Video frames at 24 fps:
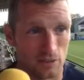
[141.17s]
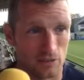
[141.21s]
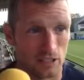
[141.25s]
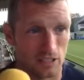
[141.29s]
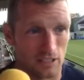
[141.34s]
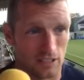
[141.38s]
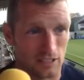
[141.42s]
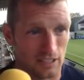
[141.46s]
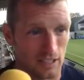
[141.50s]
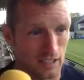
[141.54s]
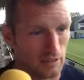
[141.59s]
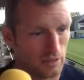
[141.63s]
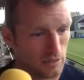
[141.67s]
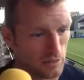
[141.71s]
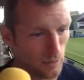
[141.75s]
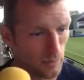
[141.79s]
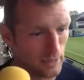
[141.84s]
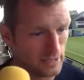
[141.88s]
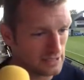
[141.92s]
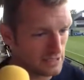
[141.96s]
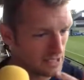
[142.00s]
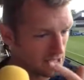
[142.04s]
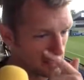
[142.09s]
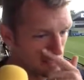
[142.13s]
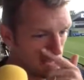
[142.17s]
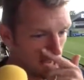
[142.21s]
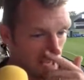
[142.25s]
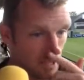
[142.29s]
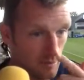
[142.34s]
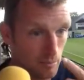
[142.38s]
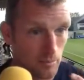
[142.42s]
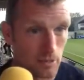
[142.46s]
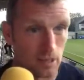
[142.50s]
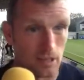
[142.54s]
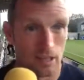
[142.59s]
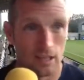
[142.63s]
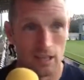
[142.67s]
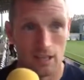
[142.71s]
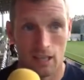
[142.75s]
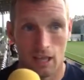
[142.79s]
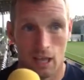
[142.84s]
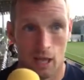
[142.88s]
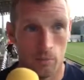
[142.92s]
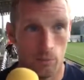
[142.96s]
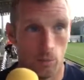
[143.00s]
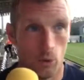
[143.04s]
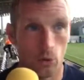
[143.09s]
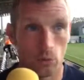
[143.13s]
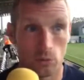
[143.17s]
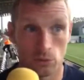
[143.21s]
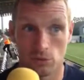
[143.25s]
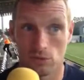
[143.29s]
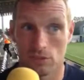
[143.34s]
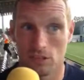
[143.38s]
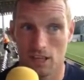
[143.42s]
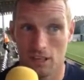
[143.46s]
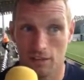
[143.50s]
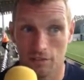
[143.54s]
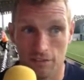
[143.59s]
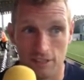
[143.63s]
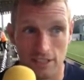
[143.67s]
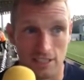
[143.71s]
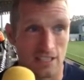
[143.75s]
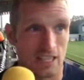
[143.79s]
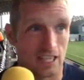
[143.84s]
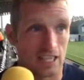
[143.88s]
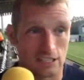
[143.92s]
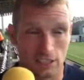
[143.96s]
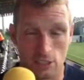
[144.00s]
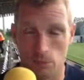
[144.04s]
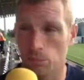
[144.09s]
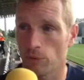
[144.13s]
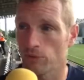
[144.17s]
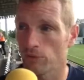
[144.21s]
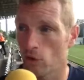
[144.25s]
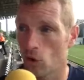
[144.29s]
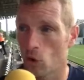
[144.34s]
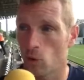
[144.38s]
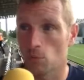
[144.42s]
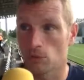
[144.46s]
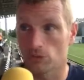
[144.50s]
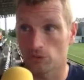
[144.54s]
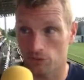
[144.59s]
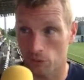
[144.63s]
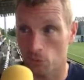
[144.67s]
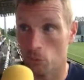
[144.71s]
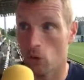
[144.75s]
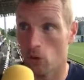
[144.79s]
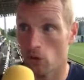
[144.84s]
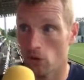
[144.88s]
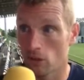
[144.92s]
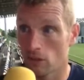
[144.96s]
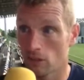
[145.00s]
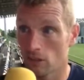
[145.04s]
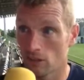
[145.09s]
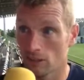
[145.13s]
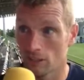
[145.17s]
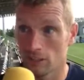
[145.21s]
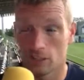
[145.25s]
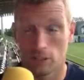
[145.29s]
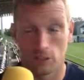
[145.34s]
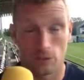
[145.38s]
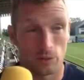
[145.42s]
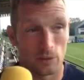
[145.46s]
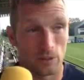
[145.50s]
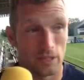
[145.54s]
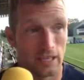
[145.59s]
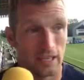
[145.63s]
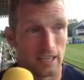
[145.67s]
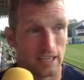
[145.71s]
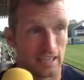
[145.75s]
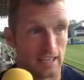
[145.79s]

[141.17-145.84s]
And you think that Wednesday's game at Bournemouth was a fantastic performance from all, you know.